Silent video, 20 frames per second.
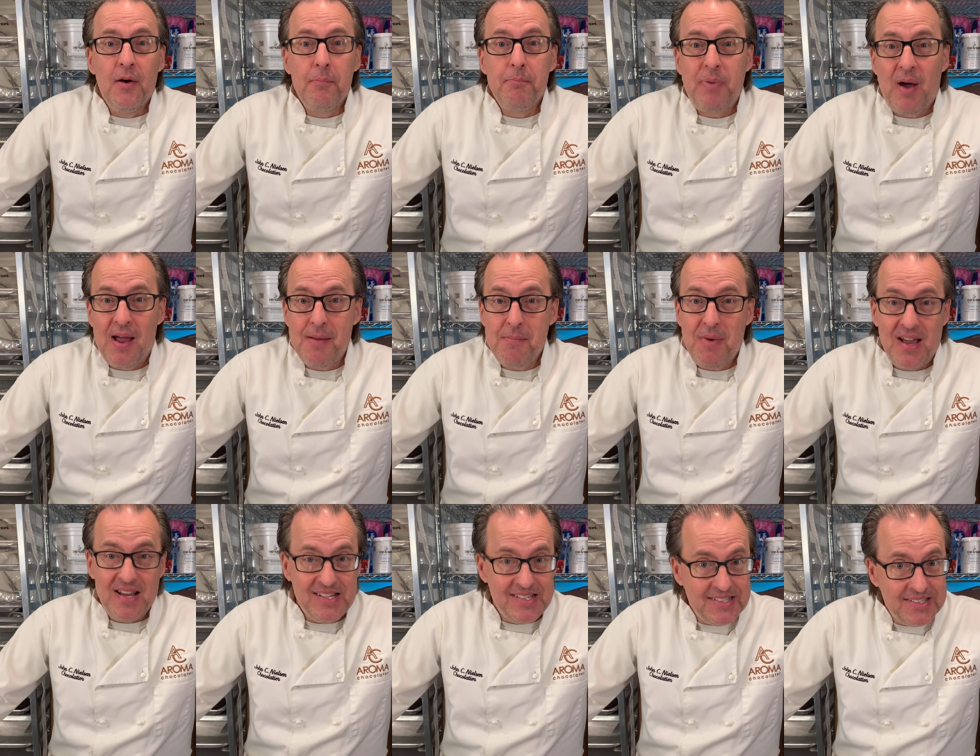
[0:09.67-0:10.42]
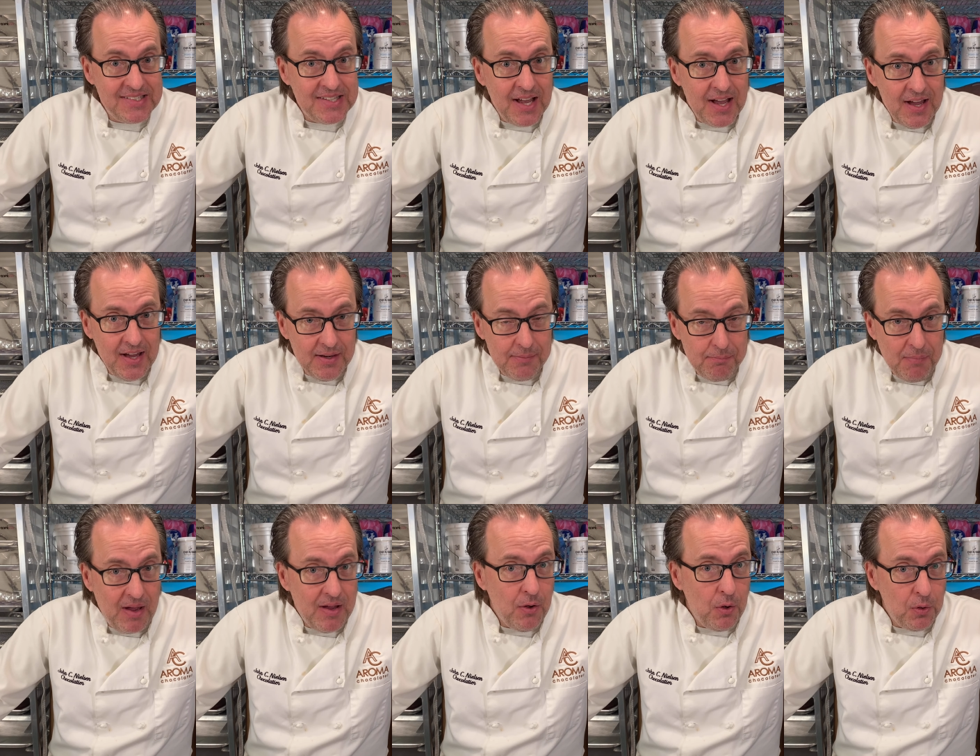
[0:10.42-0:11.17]
by my son,
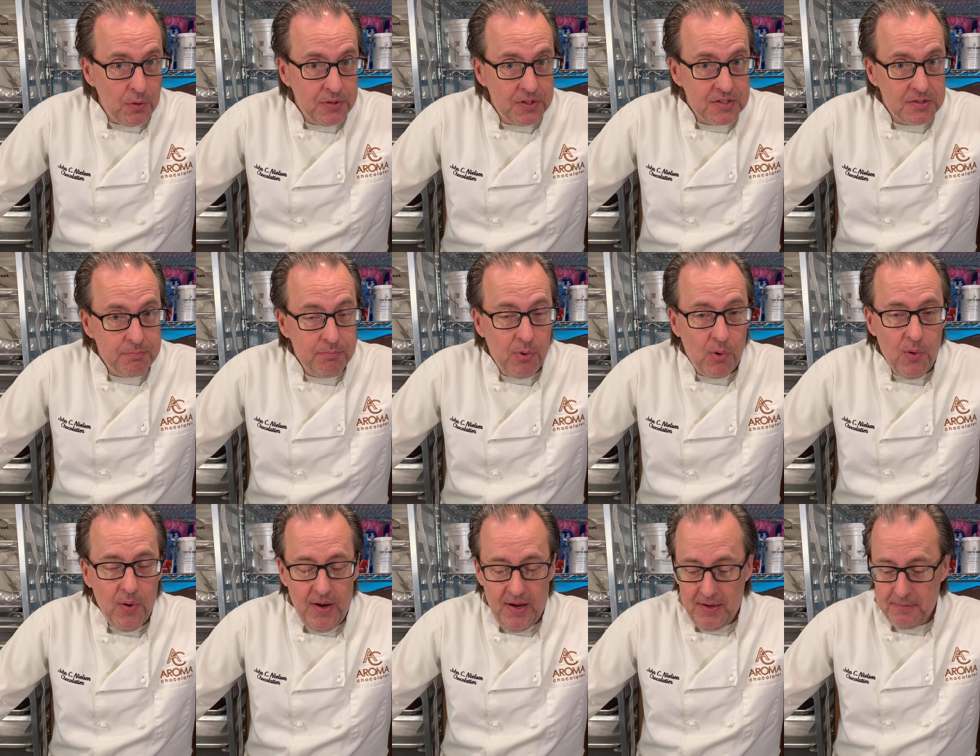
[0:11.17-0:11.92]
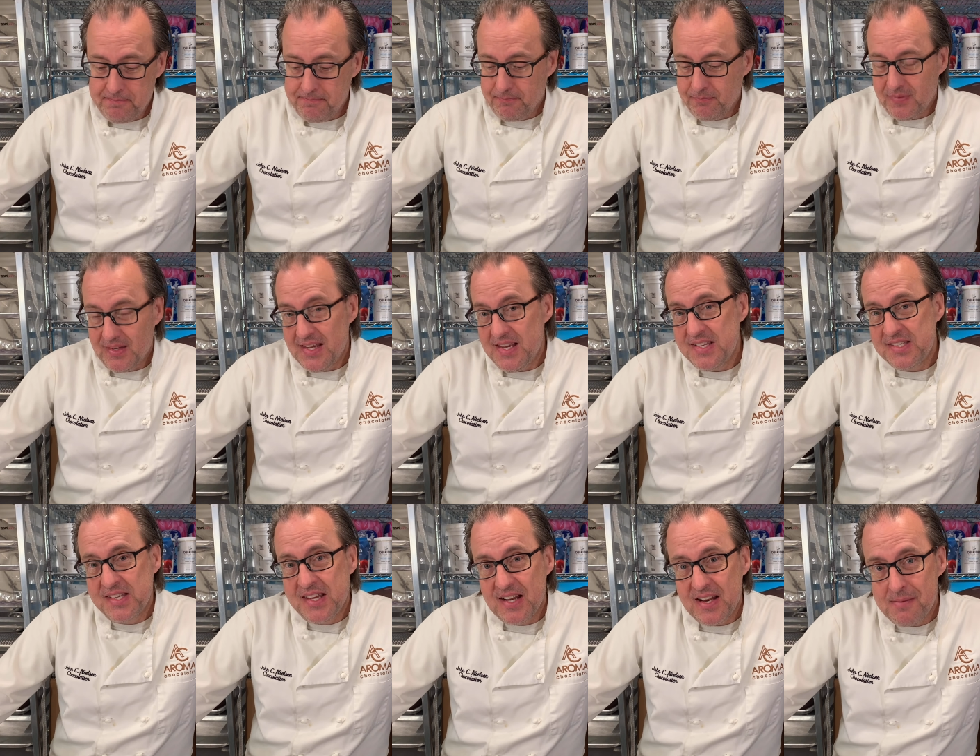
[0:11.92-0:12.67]
my oldest boy.
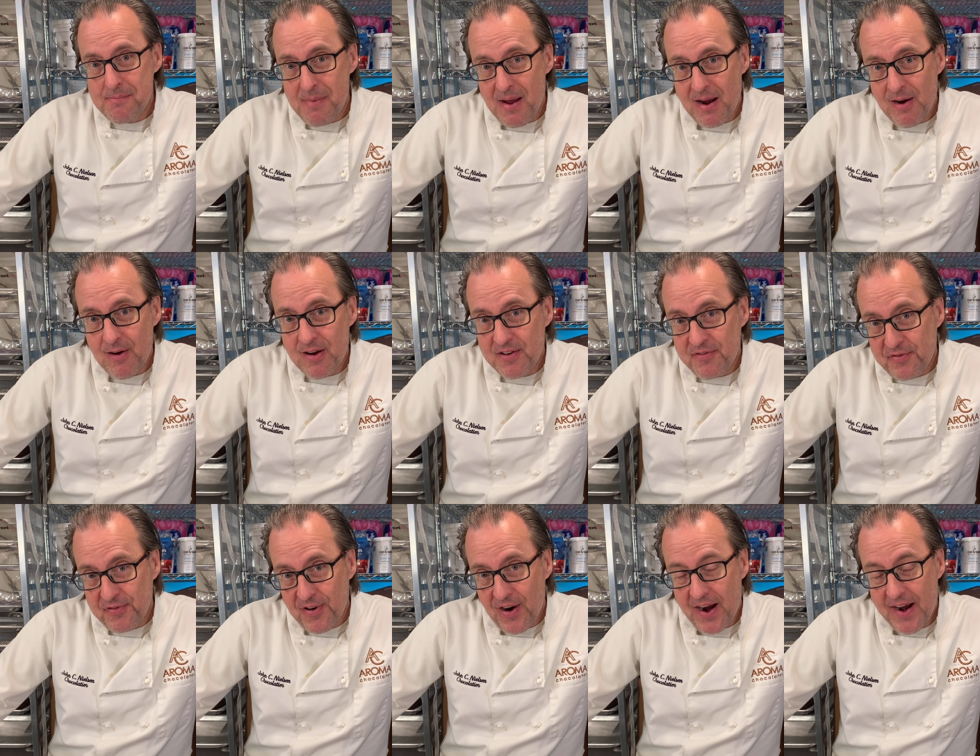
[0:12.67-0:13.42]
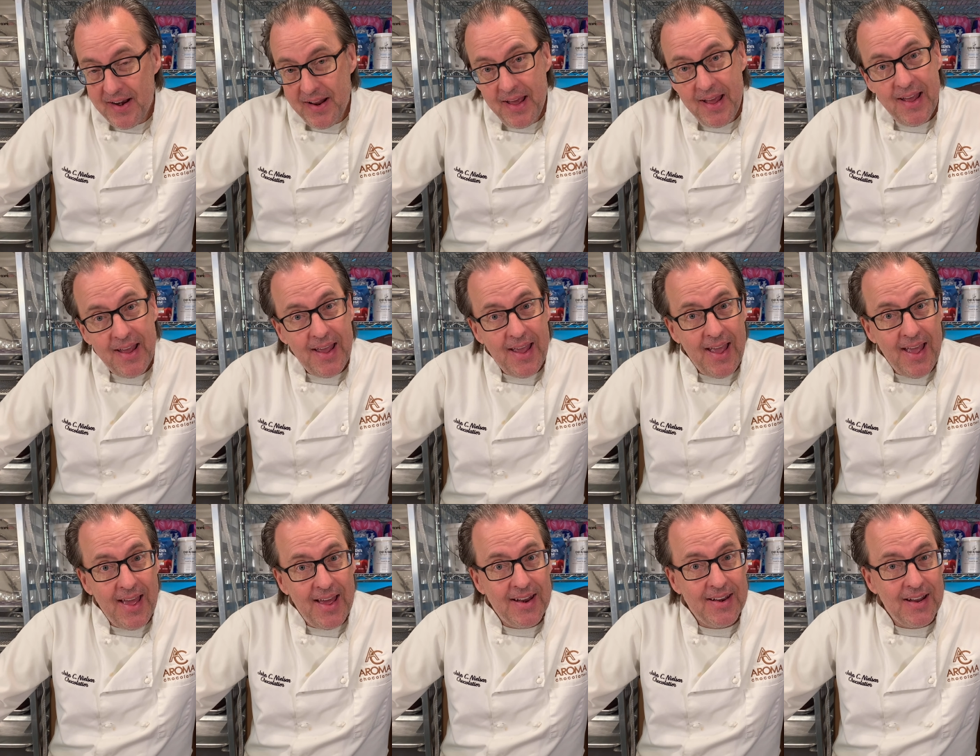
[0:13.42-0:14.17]
He's getting married Friday,
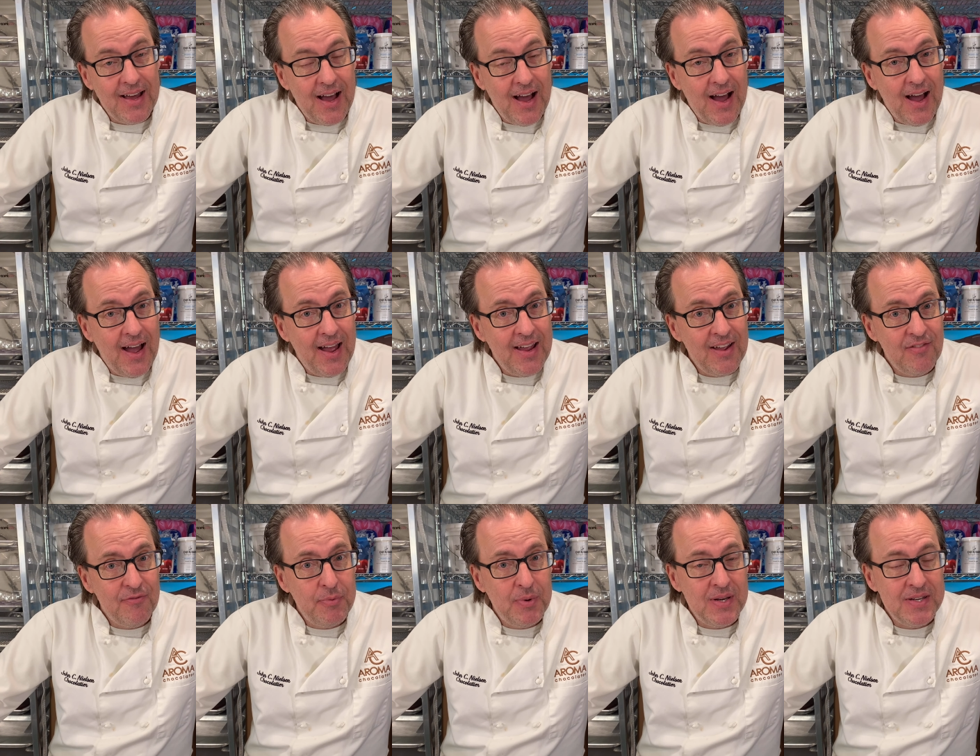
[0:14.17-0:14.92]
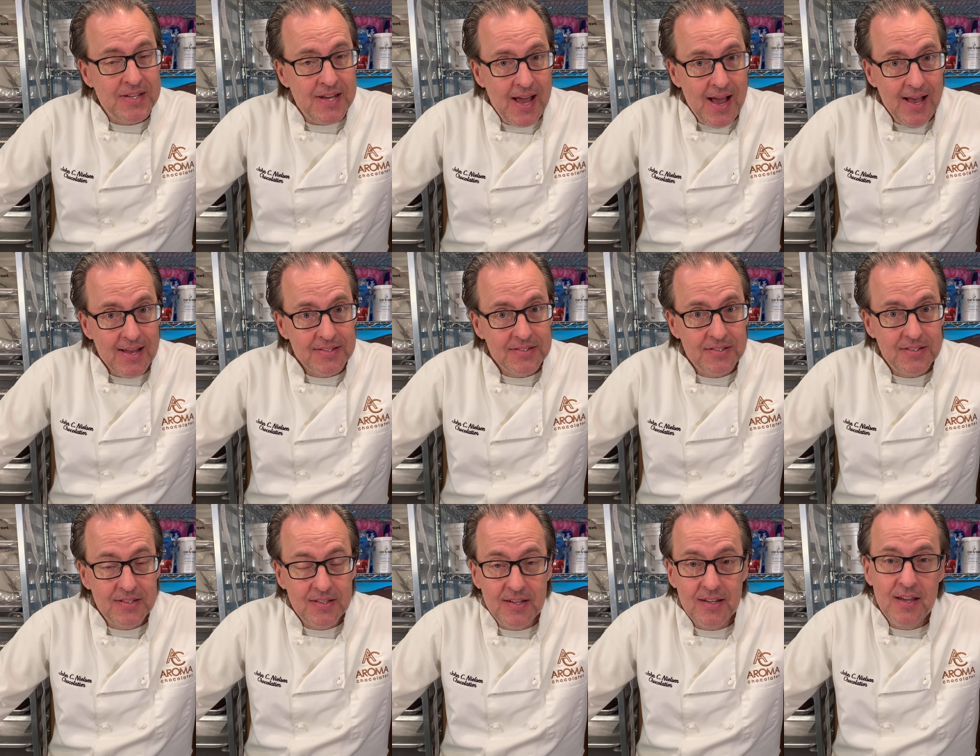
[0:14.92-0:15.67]
and I have been
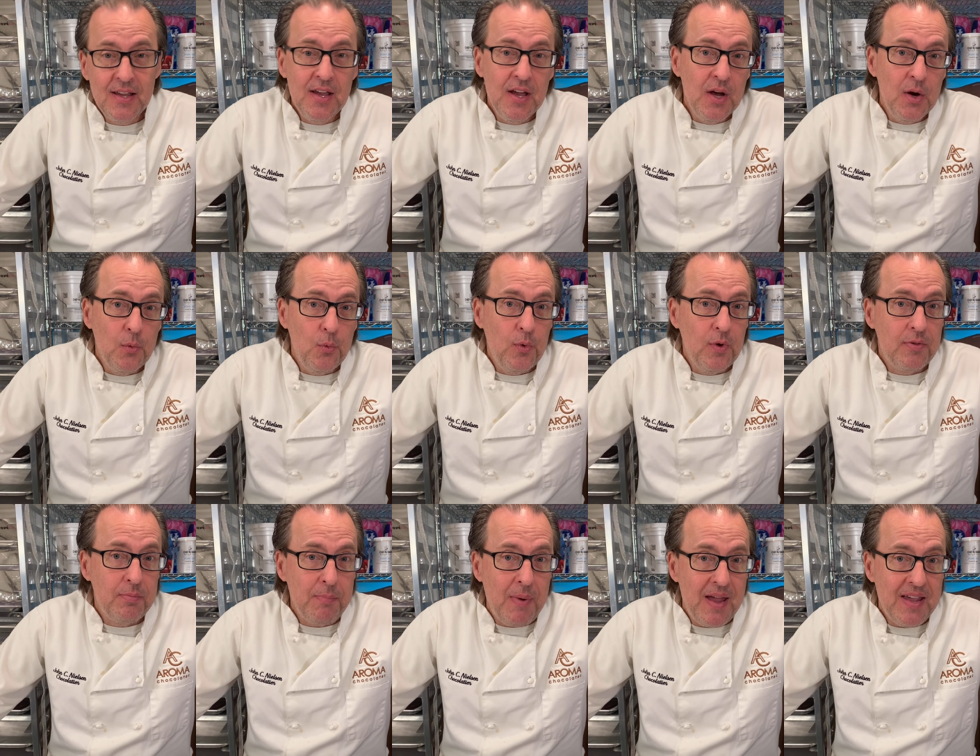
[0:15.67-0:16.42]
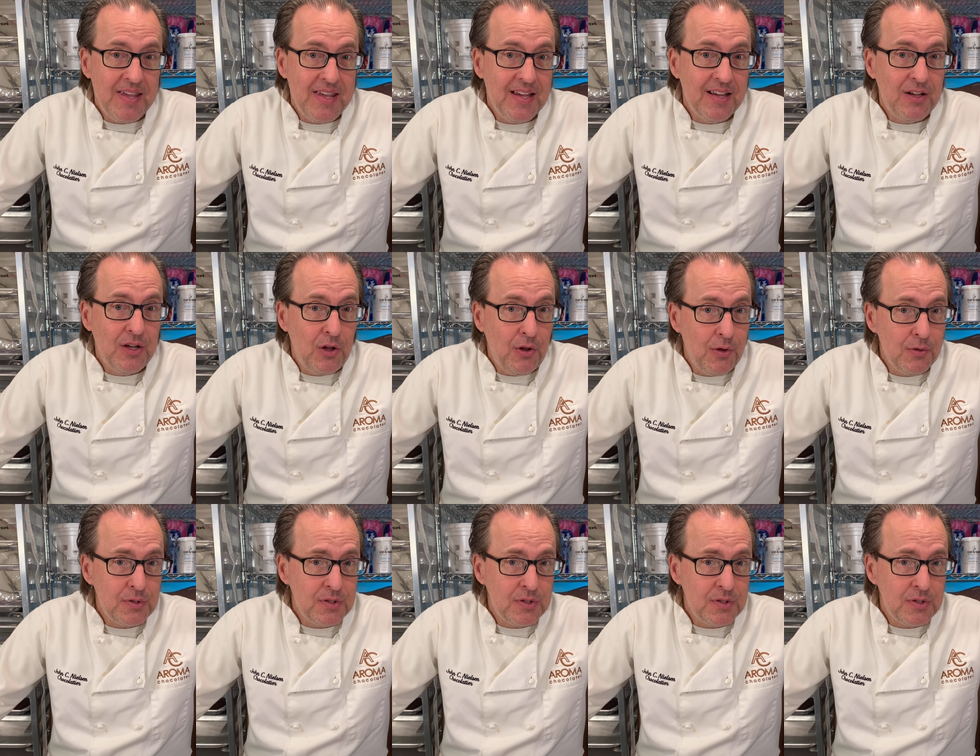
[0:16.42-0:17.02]
tasked with making close